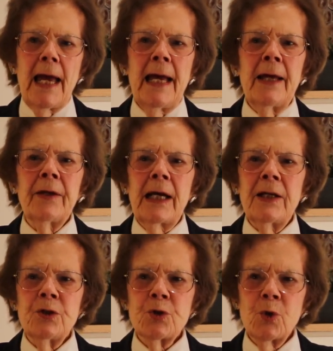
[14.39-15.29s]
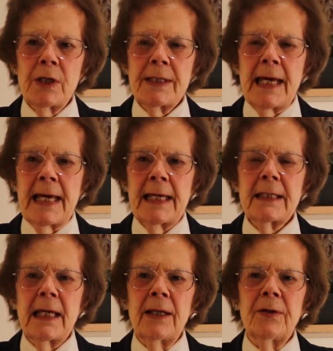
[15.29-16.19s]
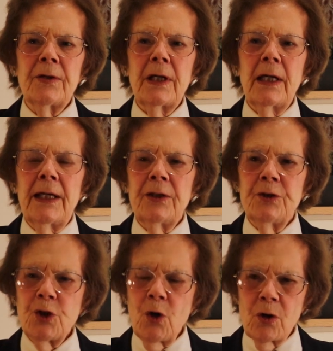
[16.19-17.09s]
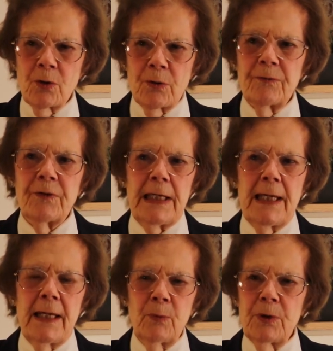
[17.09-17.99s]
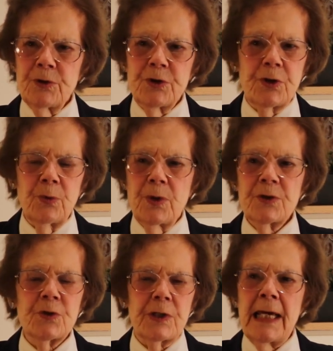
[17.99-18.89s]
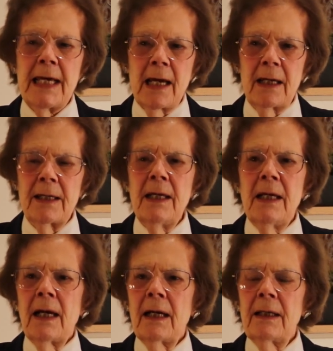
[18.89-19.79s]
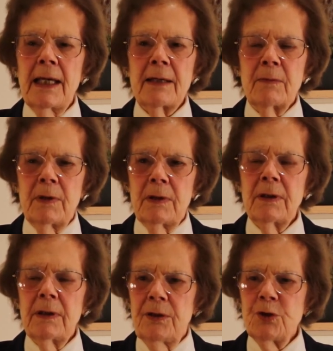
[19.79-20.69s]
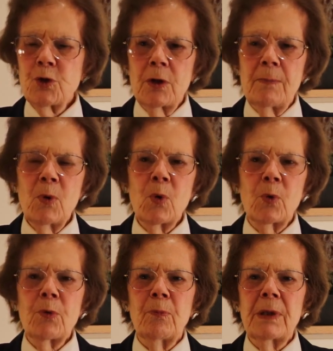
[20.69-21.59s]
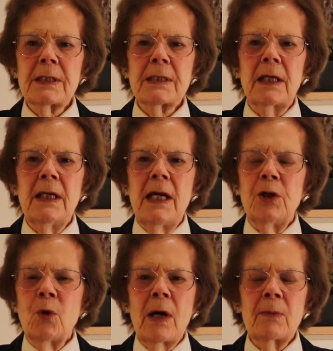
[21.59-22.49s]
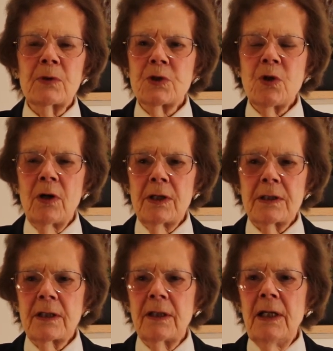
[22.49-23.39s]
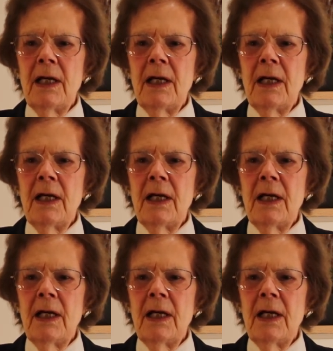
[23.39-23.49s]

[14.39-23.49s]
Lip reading: and I enjoyed that, and geography, which to this day I like, enjoy both. But no, I was not,